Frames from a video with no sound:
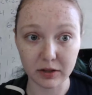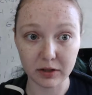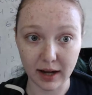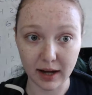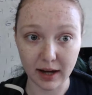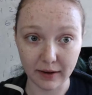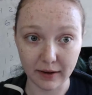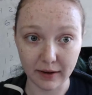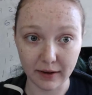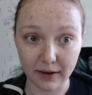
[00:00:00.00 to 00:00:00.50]
to
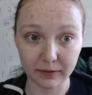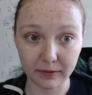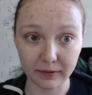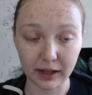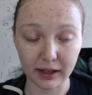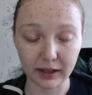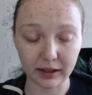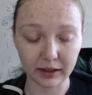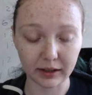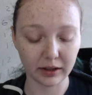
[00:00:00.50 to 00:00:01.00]
have
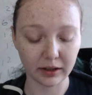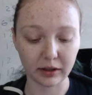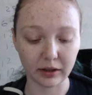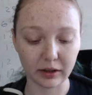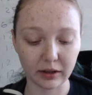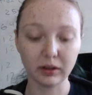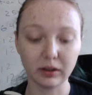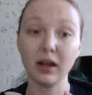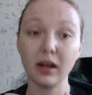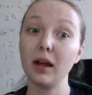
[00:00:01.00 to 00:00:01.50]
like,
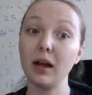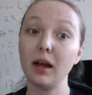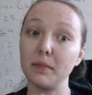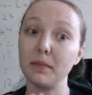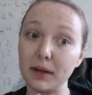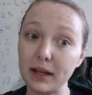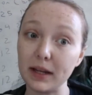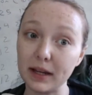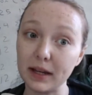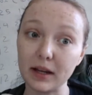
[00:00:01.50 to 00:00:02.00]

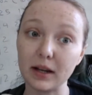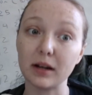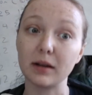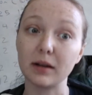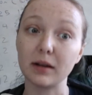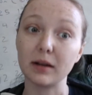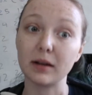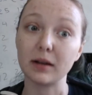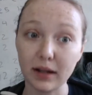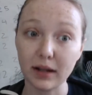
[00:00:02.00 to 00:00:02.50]
be here,
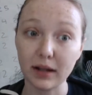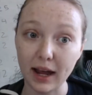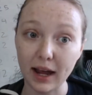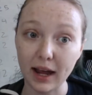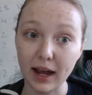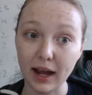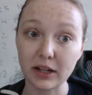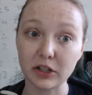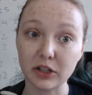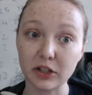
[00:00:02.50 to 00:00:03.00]
be
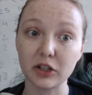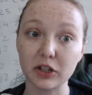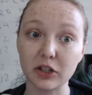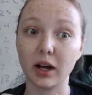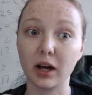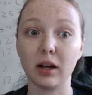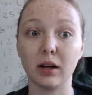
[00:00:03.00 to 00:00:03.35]
engaged,